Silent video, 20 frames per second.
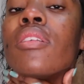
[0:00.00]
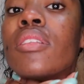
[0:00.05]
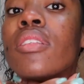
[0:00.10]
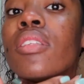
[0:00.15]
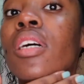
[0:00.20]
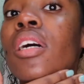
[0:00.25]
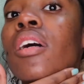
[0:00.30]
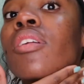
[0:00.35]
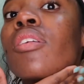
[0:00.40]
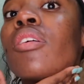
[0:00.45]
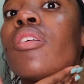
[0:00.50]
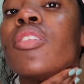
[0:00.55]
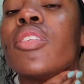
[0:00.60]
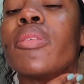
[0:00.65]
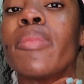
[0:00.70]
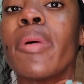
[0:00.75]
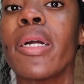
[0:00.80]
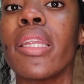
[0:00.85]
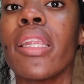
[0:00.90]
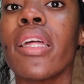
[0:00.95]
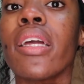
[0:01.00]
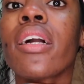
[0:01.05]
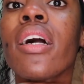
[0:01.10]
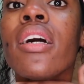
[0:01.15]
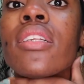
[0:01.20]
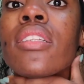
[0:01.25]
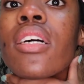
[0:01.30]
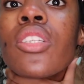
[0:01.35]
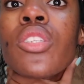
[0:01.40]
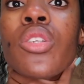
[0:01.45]
down onto my neck.
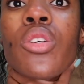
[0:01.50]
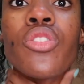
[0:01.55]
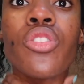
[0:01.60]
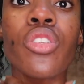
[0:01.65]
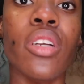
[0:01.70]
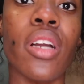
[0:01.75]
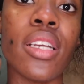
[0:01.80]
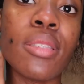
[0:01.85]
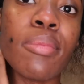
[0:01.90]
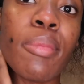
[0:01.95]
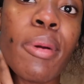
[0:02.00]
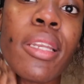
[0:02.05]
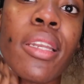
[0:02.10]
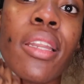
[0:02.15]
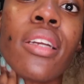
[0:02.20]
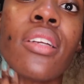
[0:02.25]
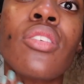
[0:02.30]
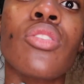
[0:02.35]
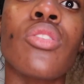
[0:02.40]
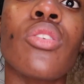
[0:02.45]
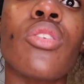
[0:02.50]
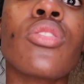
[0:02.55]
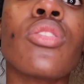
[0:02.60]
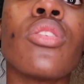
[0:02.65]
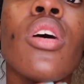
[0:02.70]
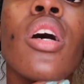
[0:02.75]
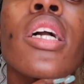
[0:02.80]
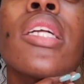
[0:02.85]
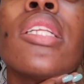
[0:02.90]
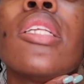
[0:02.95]
As I told you guys, my neck is
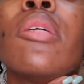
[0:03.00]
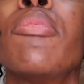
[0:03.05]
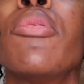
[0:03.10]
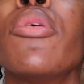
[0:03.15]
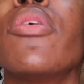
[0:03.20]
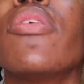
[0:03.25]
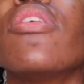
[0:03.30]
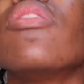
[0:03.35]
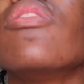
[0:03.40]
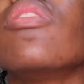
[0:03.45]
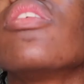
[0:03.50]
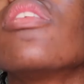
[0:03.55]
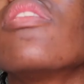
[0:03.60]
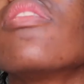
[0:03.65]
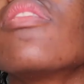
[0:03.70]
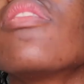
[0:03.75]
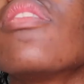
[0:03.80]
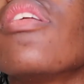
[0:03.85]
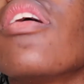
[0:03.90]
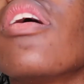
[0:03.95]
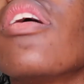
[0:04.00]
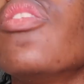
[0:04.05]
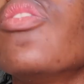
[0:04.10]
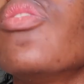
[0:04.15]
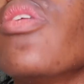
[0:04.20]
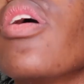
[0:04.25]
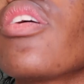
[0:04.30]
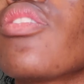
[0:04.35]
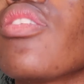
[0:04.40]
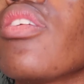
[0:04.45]
also acne prone. As you can see, I
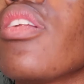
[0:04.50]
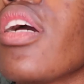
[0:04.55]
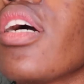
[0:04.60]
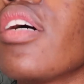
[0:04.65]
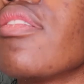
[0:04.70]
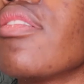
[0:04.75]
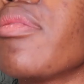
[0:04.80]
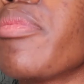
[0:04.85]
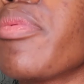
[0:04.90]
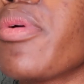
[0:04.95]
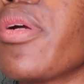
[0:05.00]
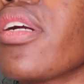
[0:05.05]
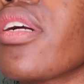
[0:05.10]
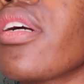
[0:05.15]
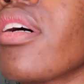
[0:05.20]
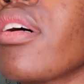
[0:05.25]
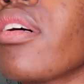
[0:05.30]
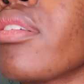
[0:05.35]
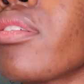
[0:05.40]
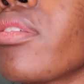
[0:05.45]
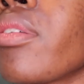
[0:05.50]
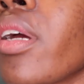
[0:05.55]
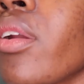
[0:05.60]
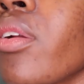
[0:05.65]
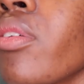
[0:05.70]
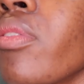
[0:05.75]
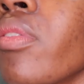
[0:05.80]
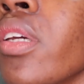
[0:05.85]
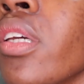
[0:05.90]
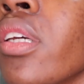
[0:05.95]
do actually have a breakout right
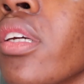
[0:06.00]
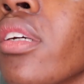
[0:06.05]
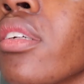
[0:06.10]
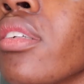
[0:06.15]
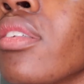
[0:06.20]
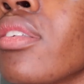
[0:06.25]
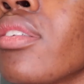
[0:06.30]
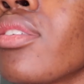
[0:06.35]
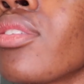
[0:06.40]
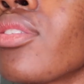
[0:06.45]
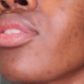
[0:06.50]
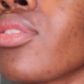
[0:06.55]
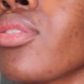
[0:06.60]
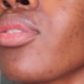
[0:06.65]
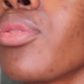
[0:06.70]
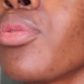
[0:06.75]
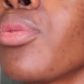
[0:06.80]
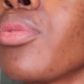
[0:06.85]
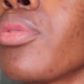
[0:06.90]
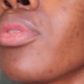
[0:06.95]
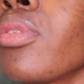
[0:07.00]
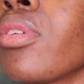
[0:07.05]
over here. So